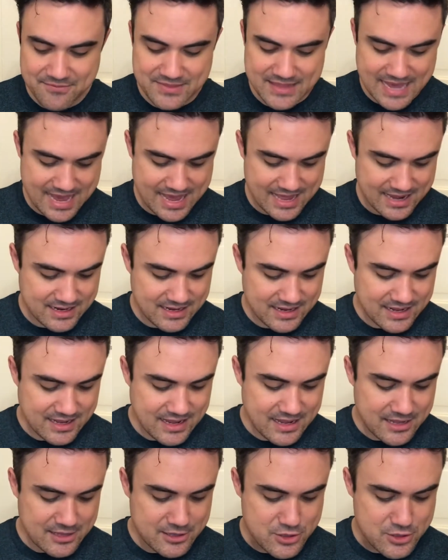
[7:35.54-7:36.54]
that
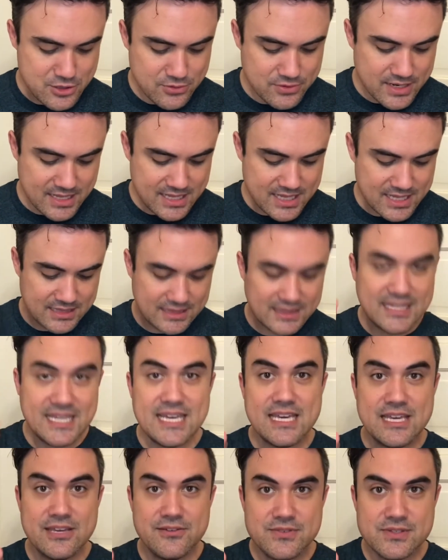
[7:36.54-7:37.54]
Judah, he
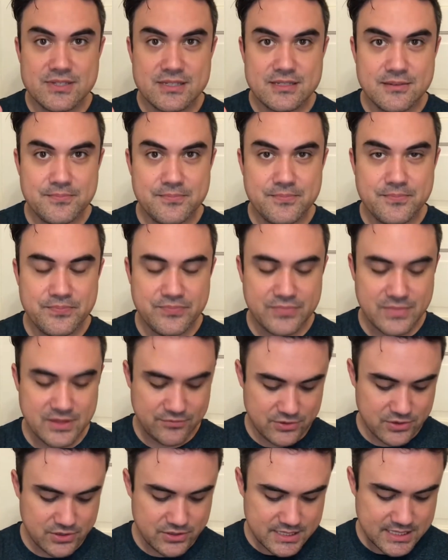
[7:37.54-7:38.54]
leaves.
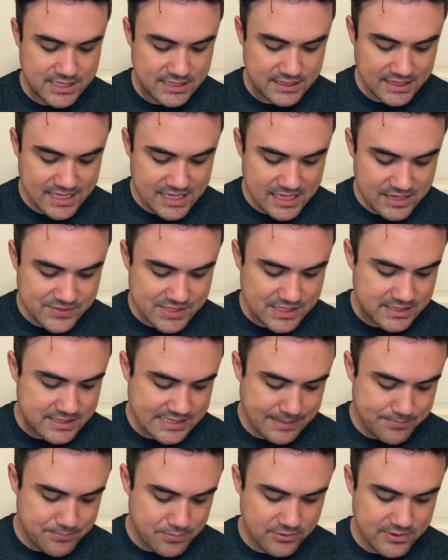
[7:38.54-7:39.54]
First, he leaves and
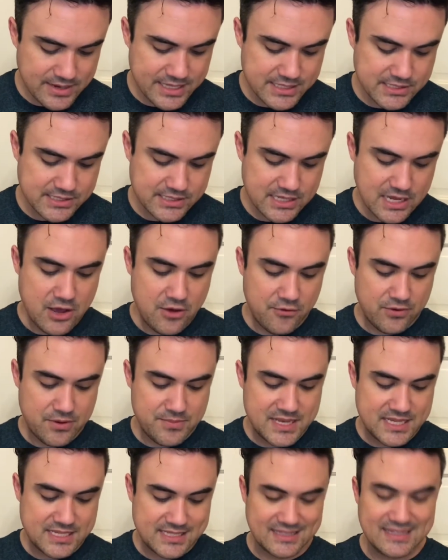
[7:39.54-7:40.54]
separates
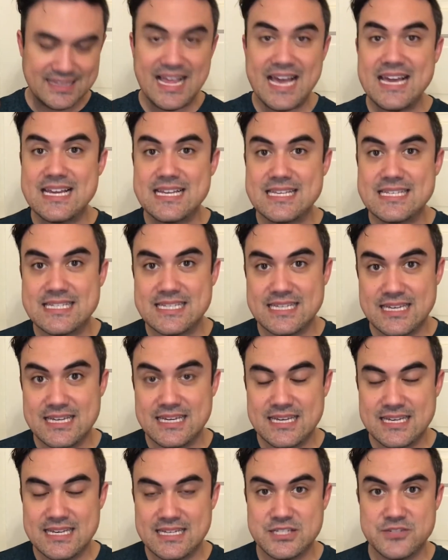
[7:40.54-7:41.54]
from his
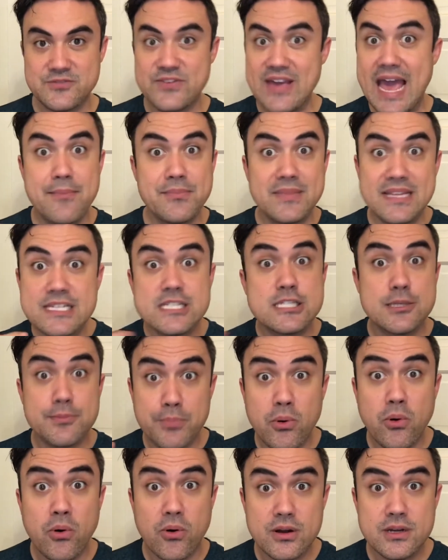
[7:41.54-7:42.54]
legacy, his family
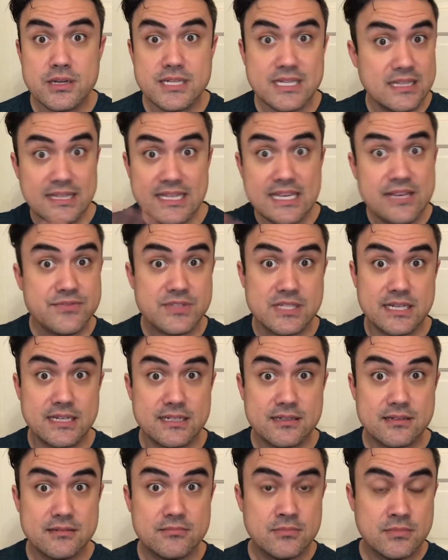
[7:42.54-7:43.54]
support, he leaves
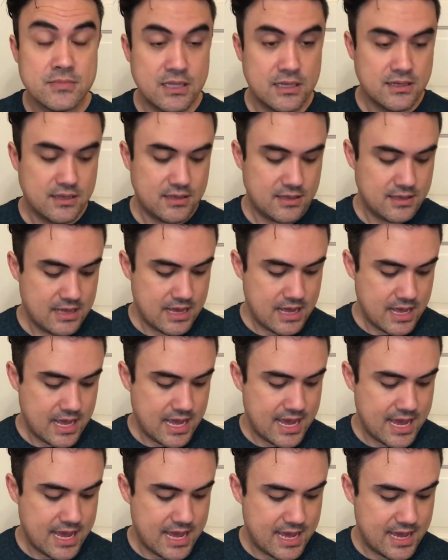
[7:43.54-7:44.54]
it.
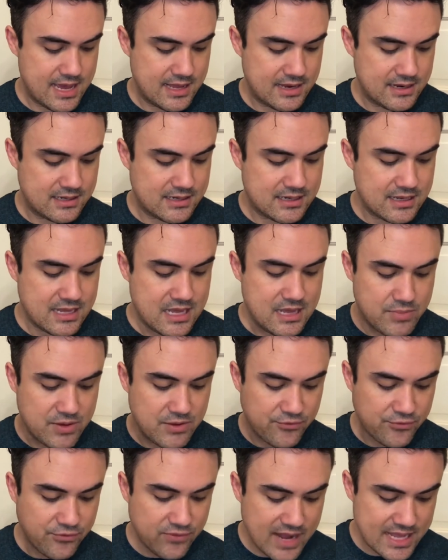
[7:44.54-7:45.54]
And he
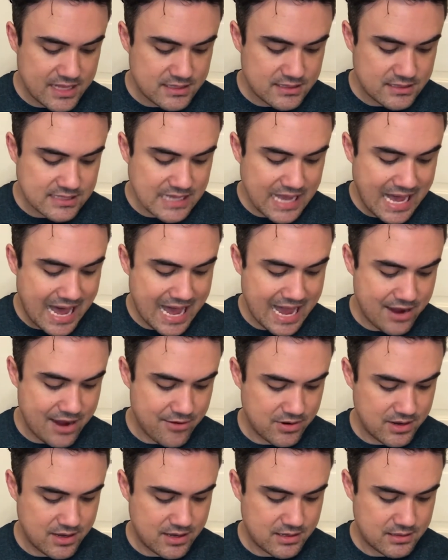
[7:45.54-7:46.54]
befriends
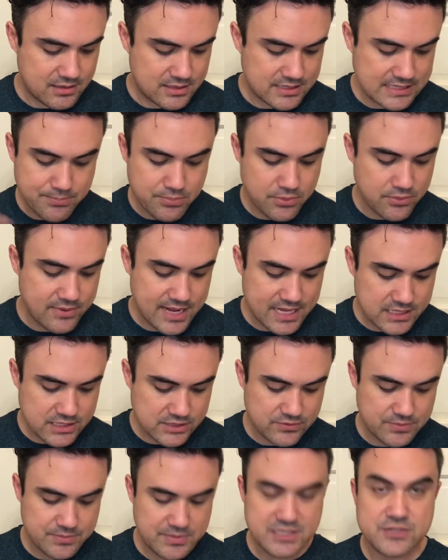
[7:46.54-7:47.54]
Hira, separates
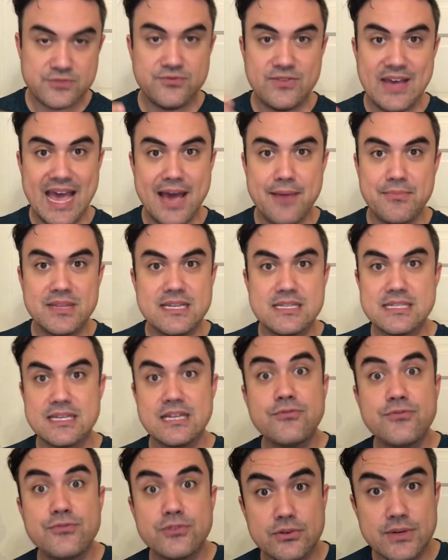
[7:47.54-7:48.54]
from his family's
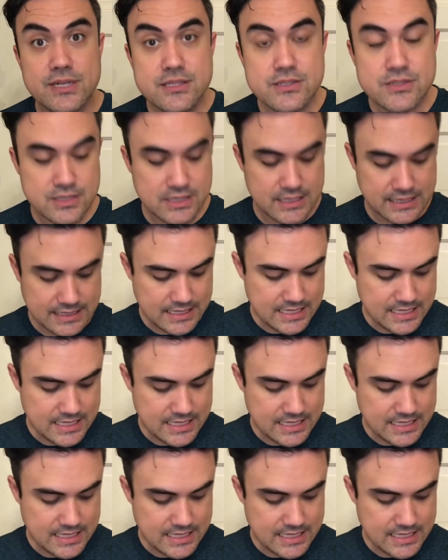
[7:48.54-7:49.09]
influence.